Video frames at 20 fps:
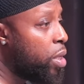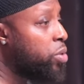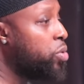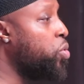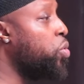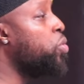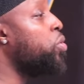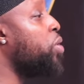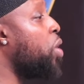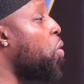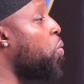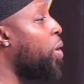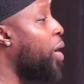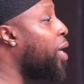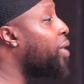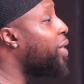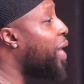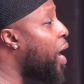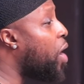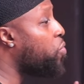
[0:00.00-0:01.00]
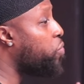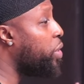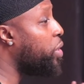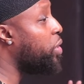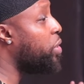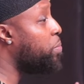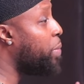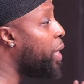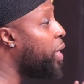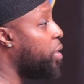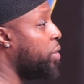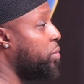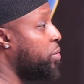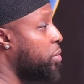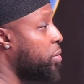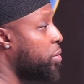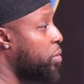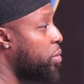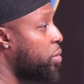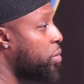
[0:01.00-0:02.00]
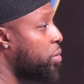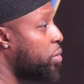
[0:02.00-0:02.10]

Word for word: Do you know what halal really means?